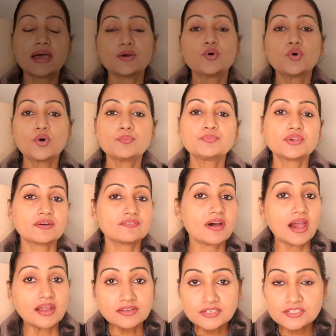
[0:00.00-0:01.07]
I hope you have
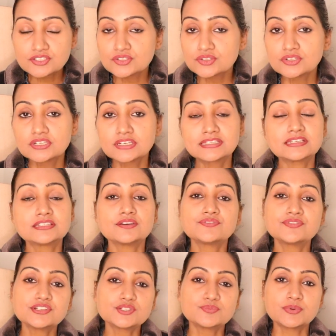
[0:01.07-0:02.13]
understood the
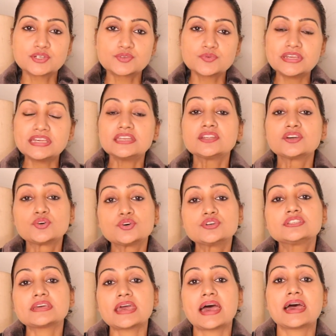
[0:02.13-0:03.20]
difference between
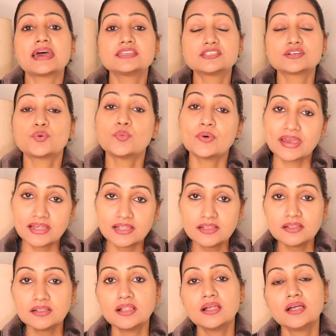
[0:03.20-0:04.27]
good and
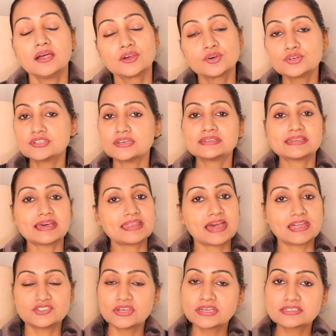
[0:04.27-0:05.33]
well. Good is an
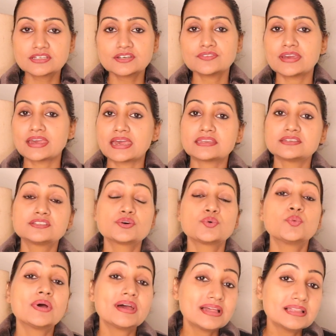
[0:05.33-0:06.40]
adjective and
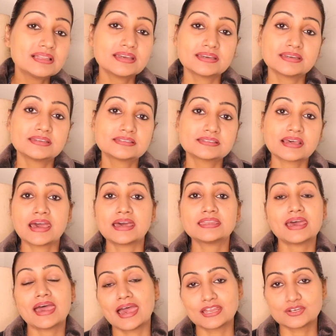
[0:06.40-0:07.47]
well is
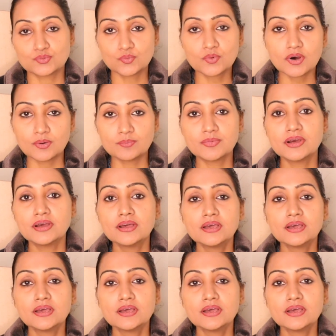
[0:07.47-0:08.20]
an adverb.